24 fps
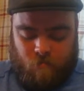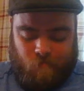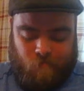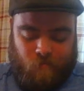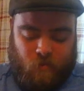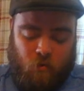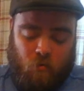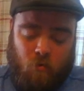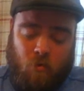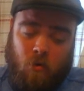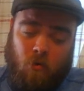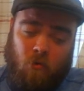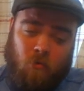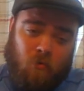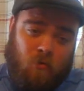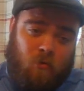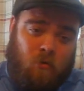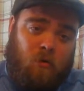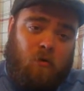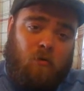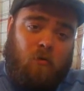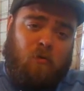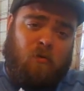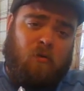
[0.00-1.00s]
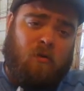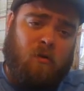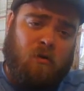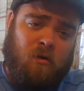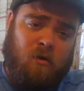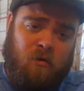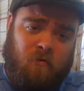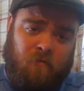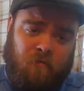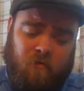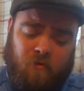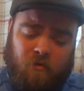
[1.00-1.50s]
do a whole lot
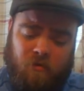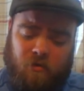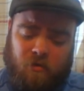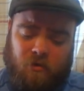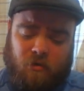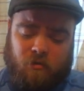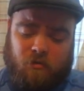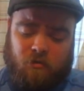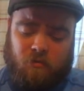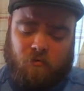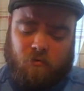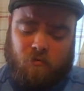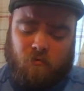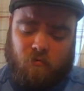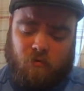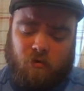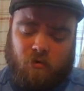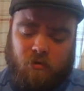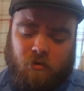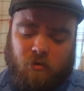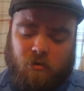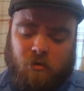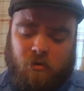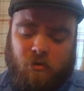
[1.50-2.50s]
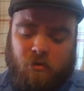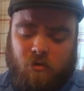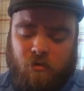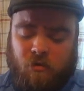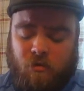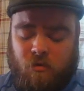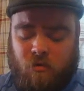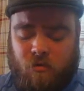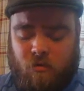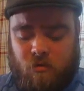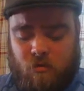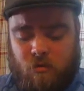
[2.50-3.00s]
of different things, really.
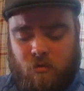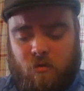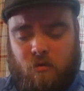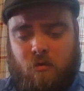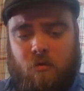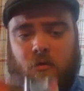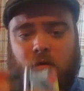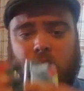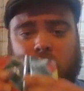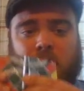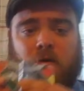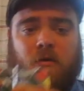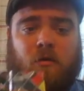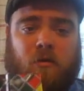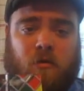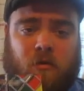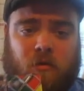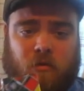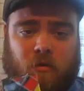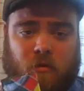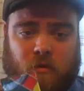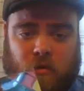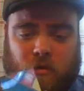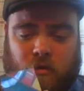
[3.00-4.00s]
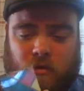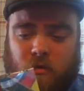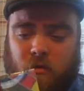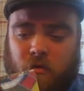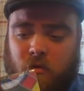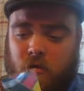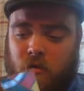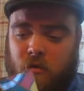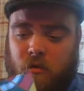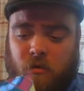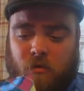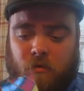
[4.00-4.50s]

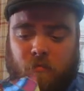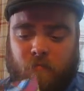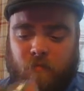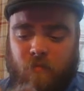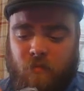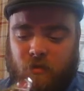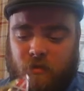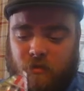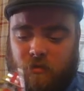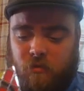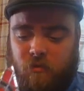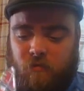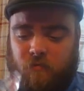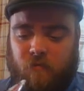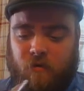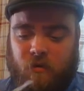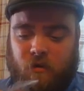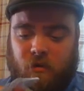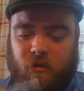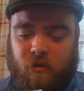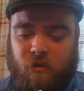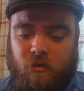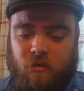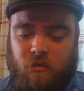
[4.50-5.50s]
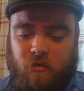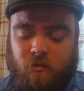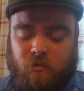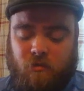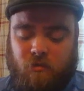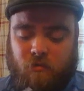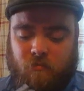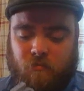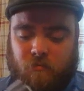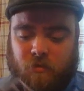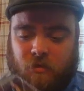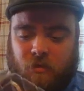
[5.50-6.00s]
Let's see if I can get
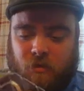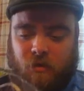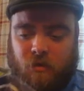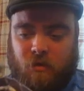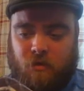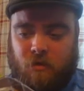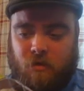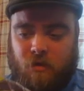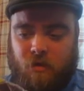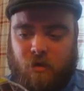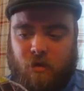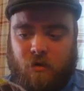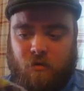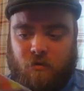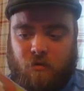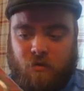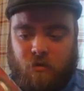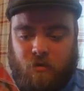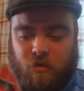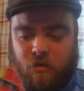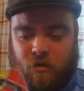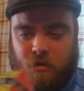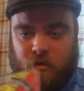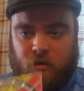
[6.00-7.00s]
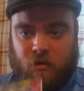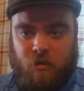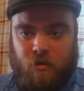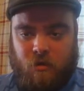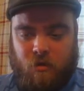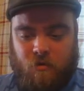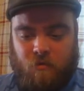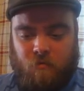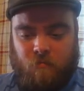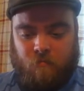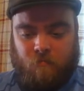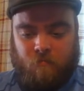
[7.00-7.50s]
something here out of
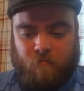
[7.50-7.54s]
here.